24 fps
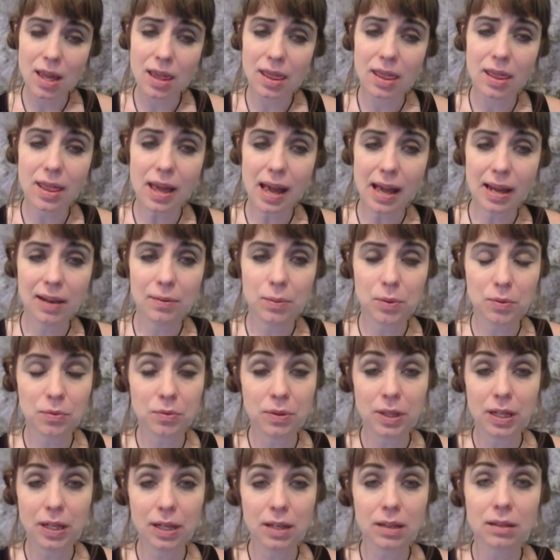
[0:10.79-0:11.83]
that I've been
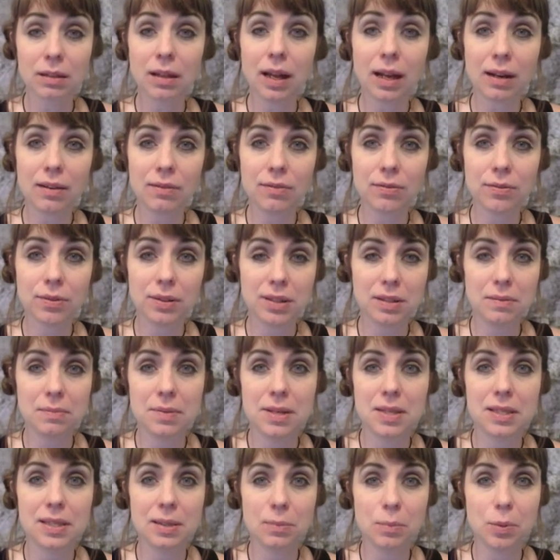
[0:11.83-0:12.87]
reading a lot of really
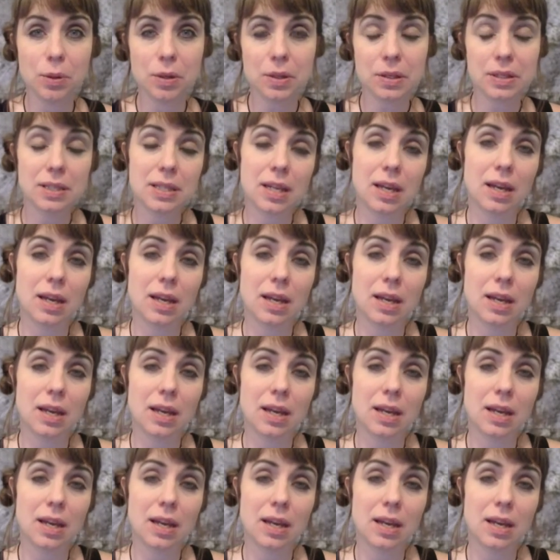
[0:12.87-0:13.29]
amazing books,